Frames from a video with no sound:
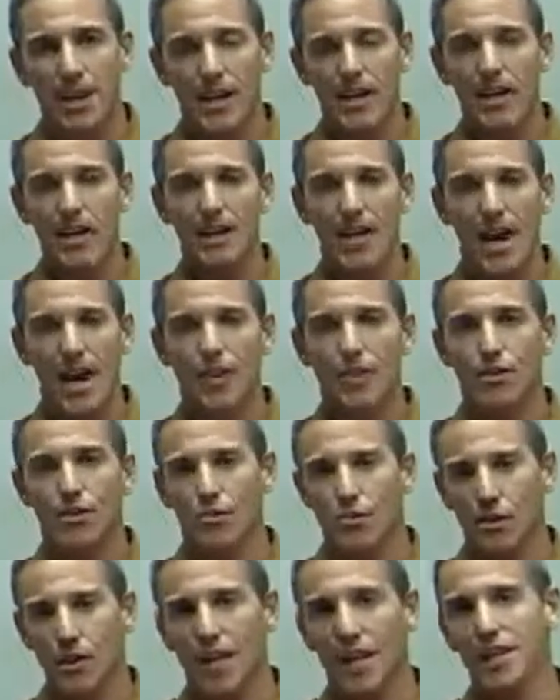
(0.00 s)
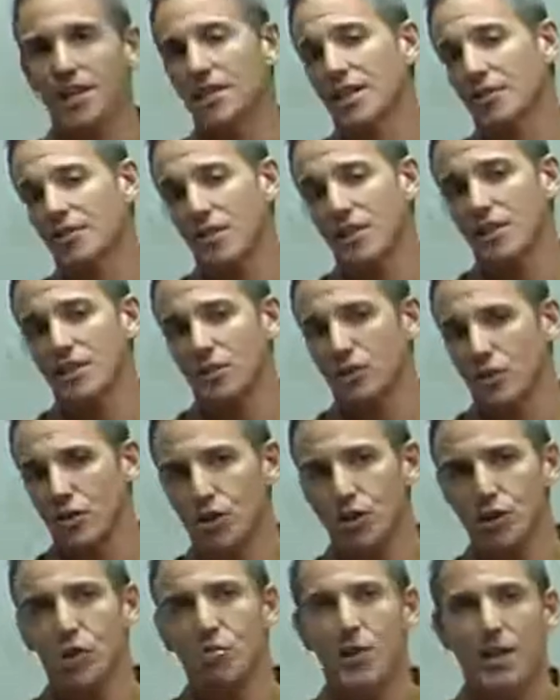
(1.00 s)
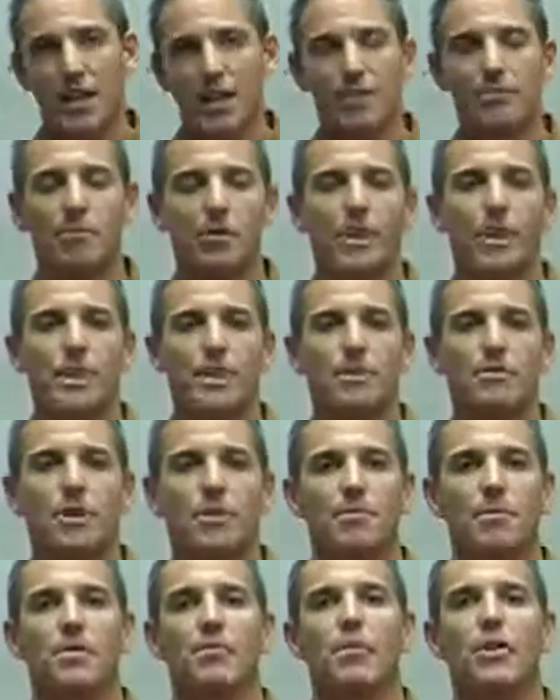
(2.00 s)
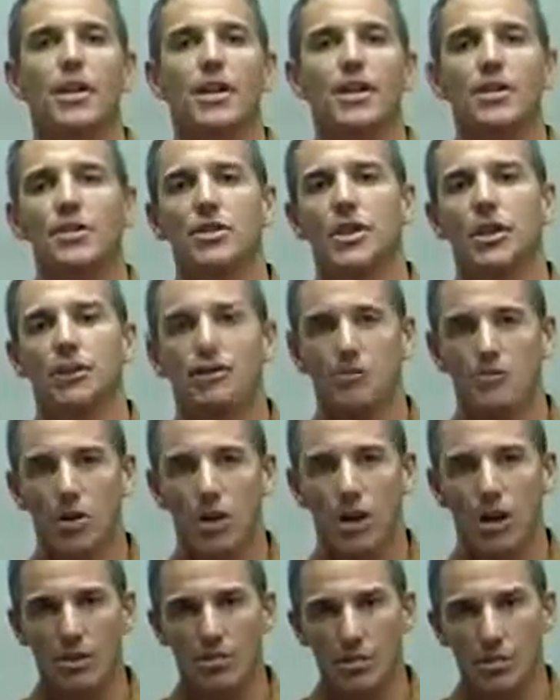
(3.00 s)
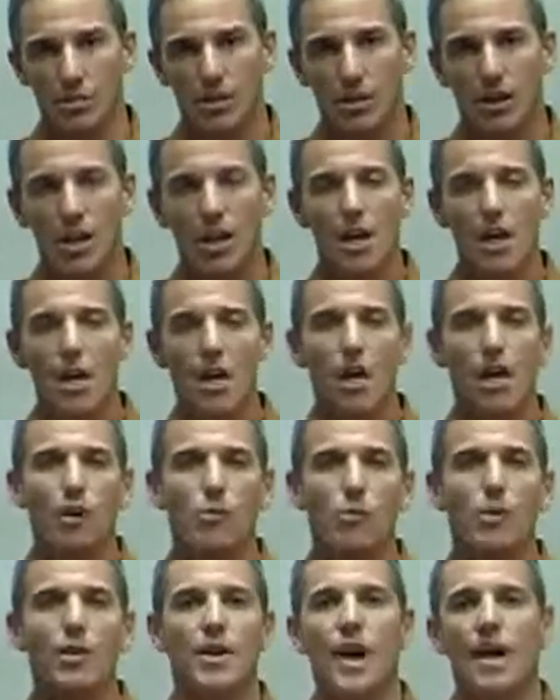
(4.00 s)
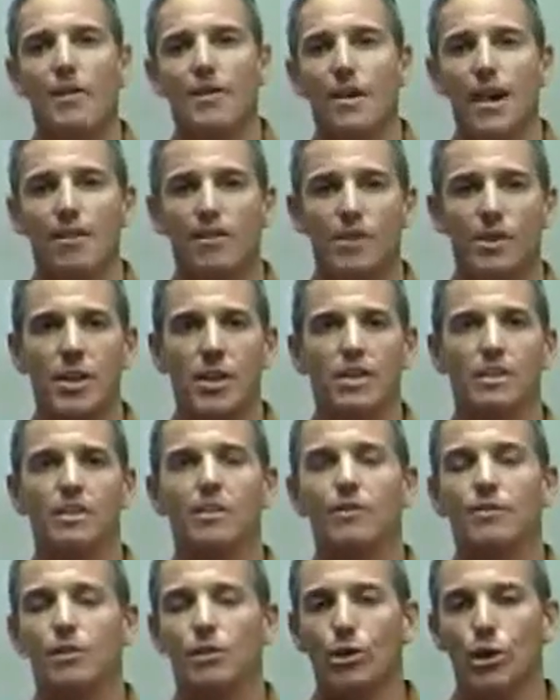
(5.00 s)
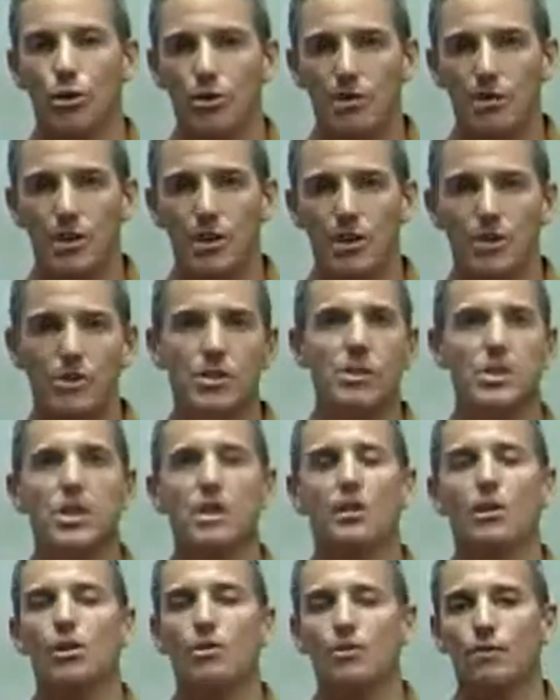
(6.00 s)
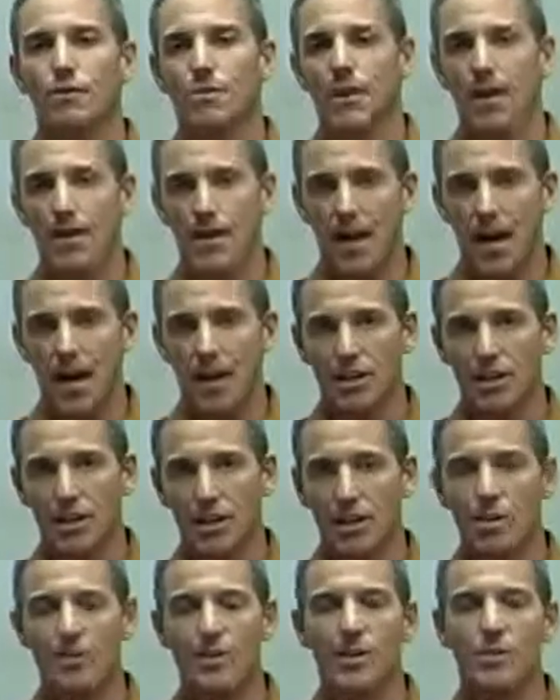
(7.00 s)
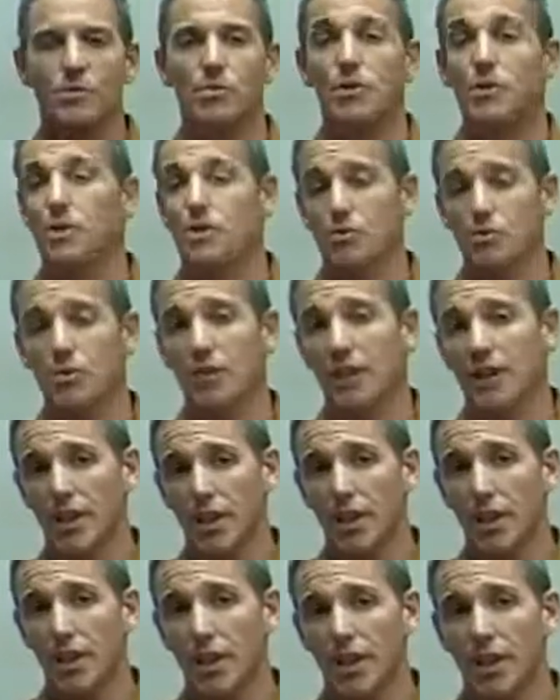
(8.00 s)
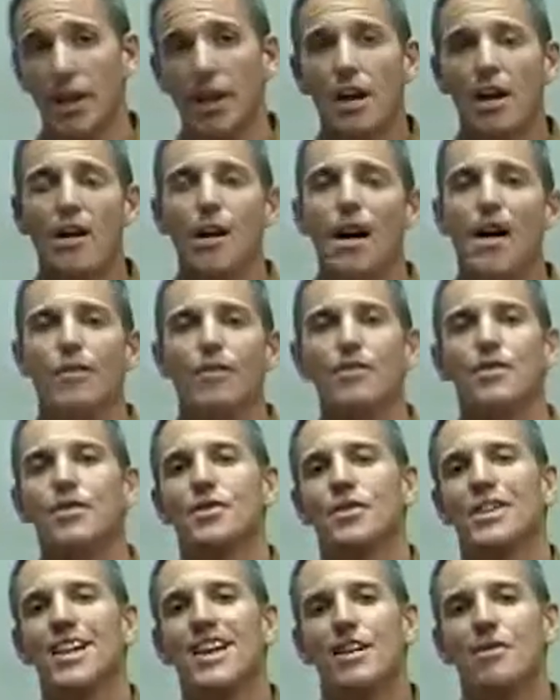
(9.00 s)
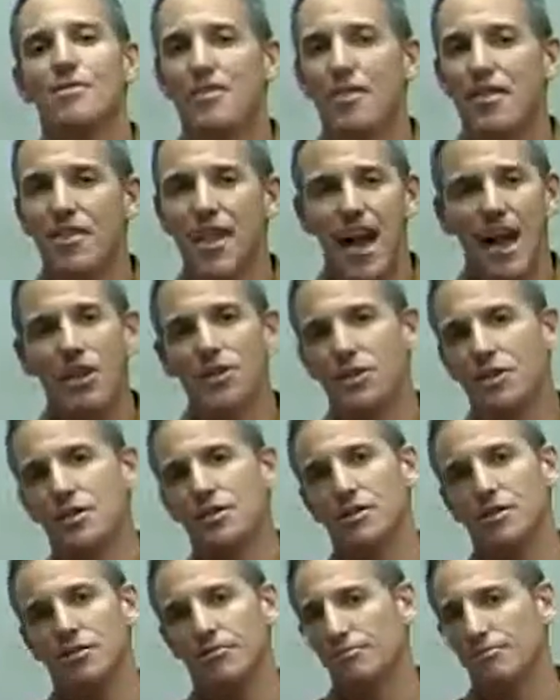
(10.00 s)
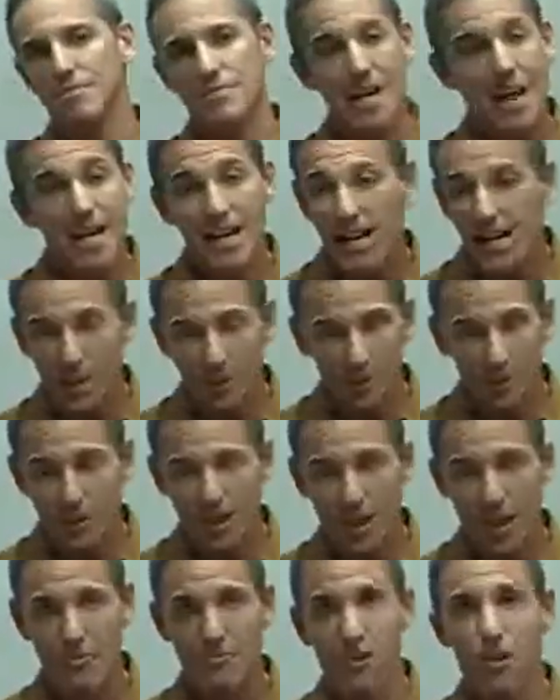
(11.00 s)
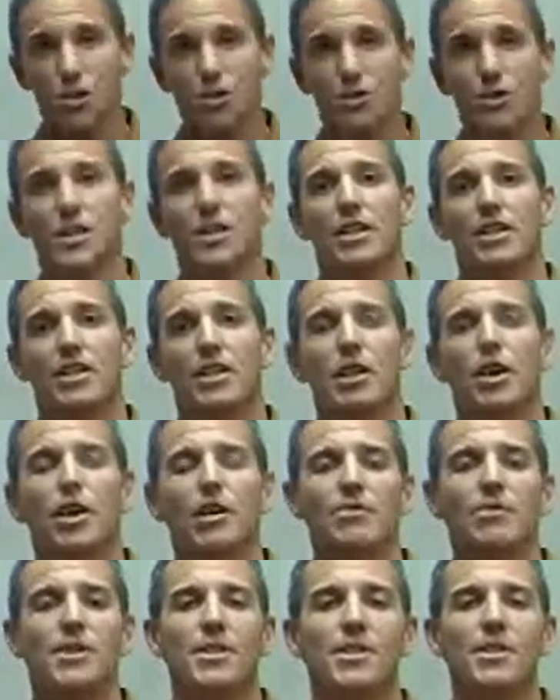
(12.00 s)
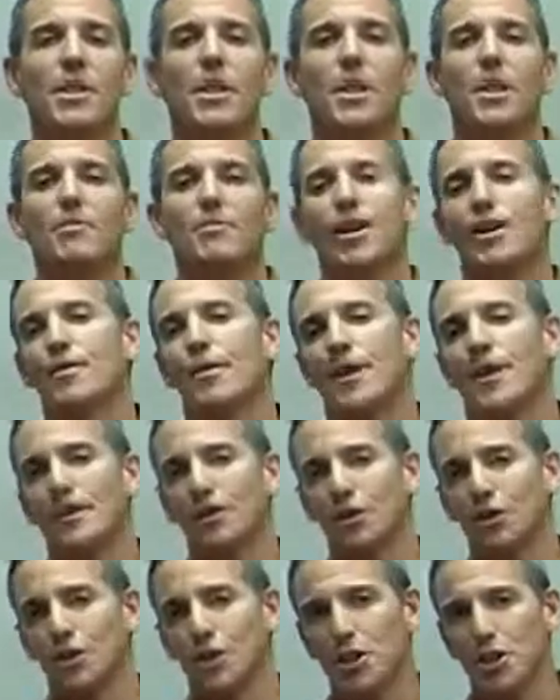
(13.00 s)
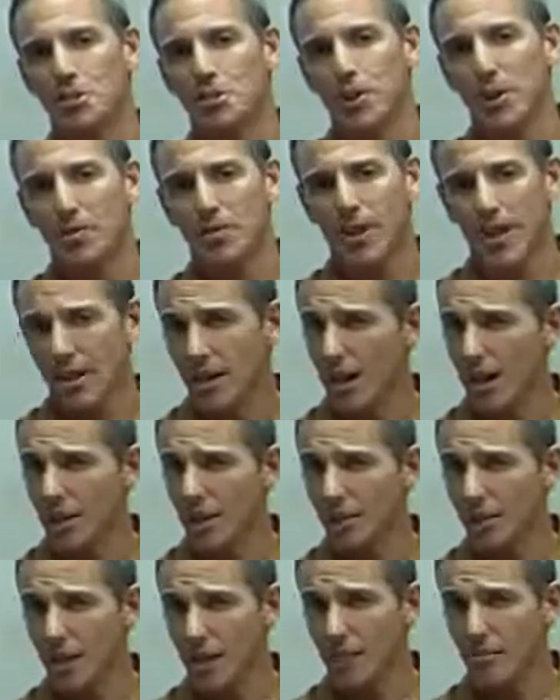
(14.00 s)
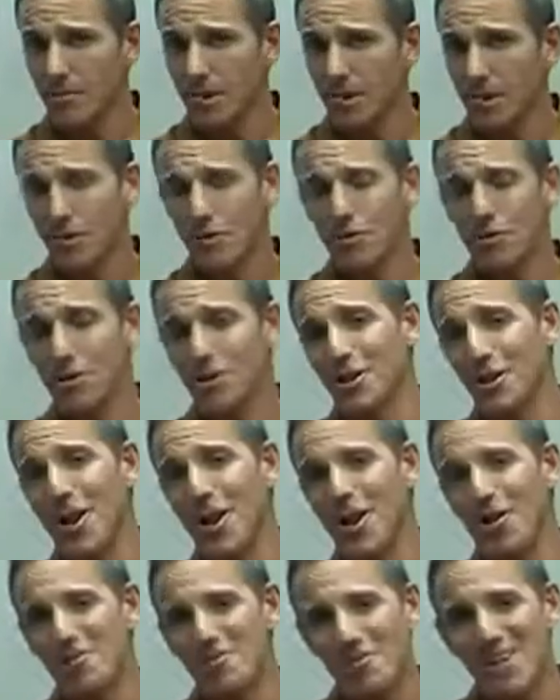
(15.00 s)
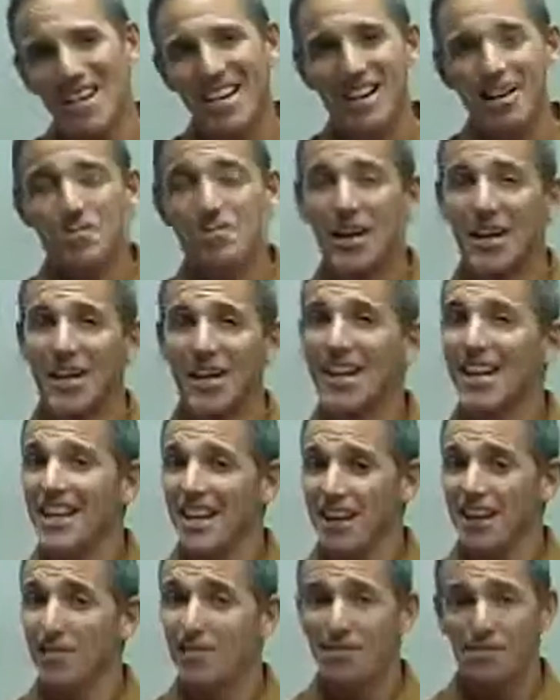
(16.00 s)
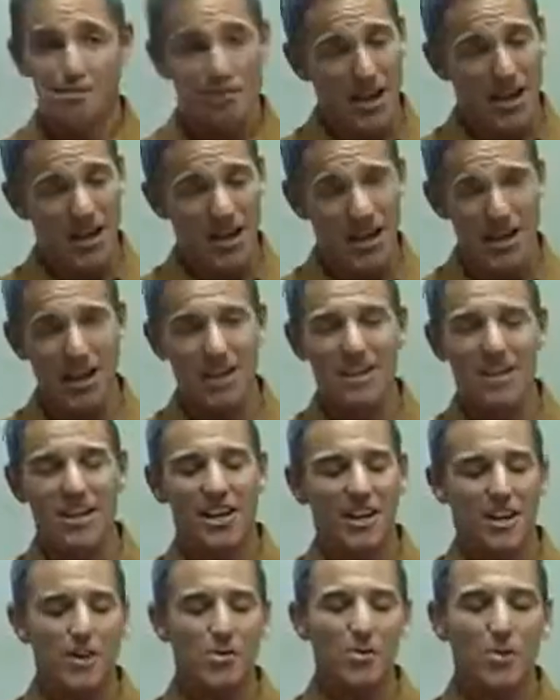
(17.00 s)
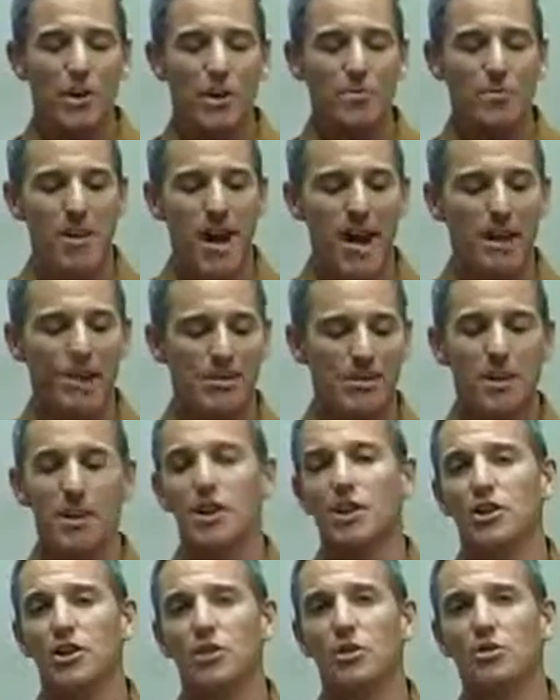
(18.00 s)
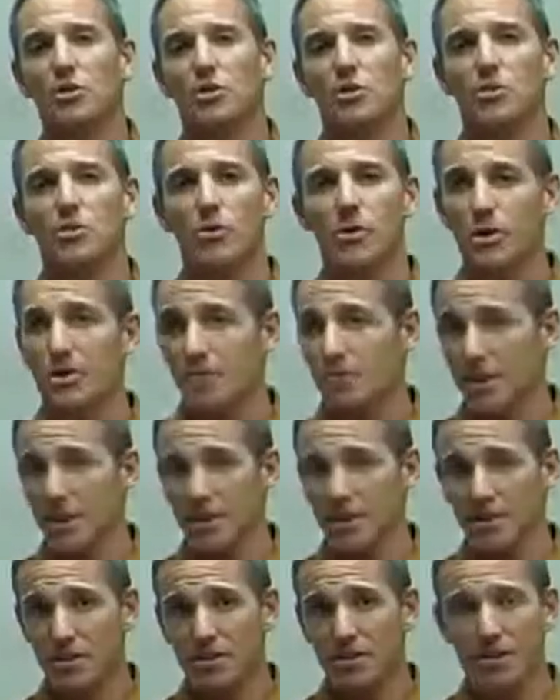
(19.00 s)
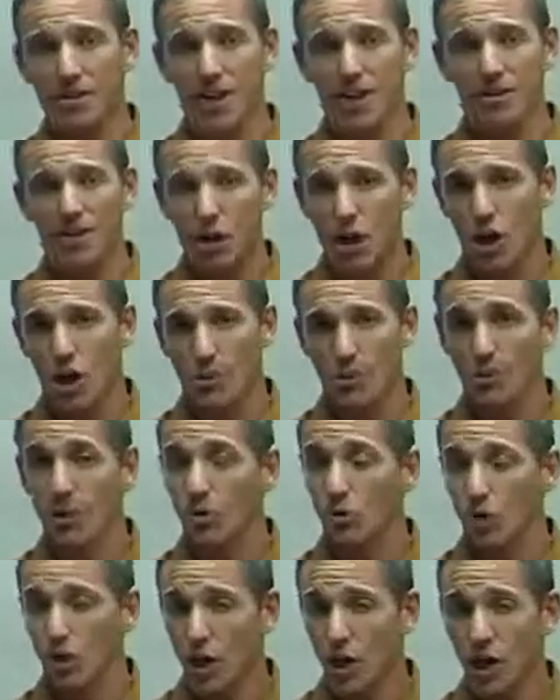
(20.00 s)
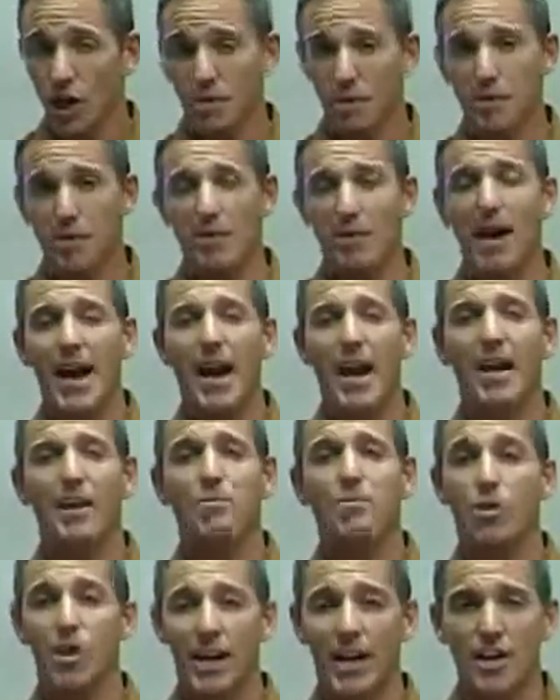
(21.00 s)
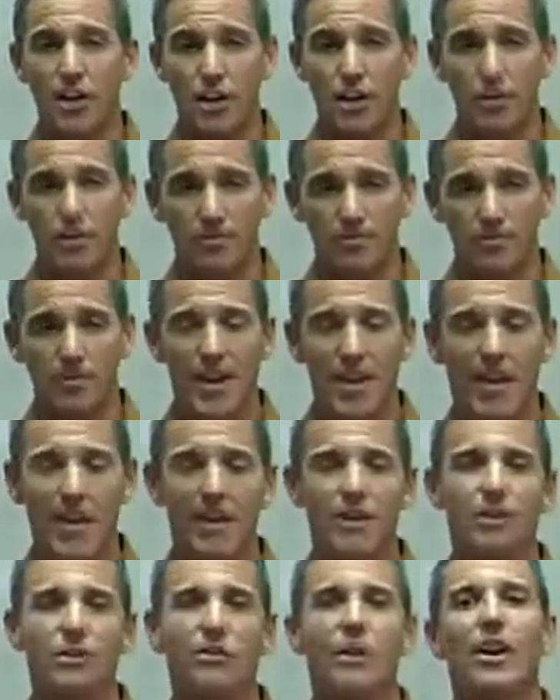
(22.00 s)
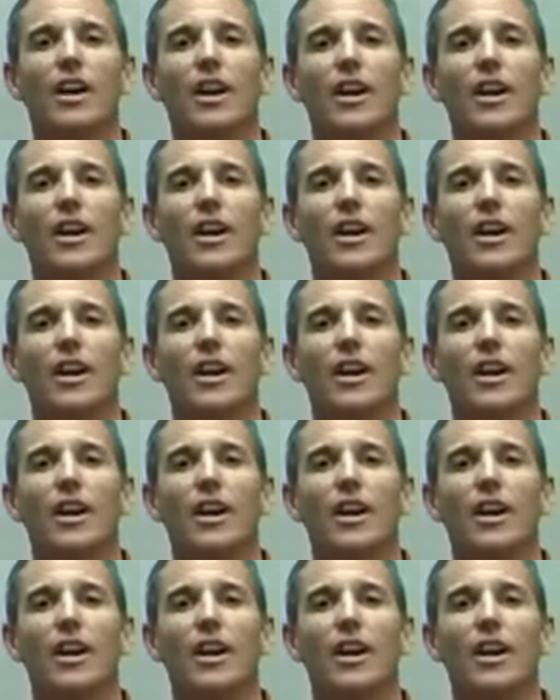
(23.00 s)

And now they're realizing, because there were so many complaints about people getting sick from carpets, well, now they're advertising for low VOC, low formaldehyde carpets, which is really good. However, there's thousands or many other chemicals in carpets. Matter of fact, a little experiment, I don't recommend you do this at home, but if, by chance, you put a mouse in a tube with a piece of carpet or carpet pad, brand new, that is,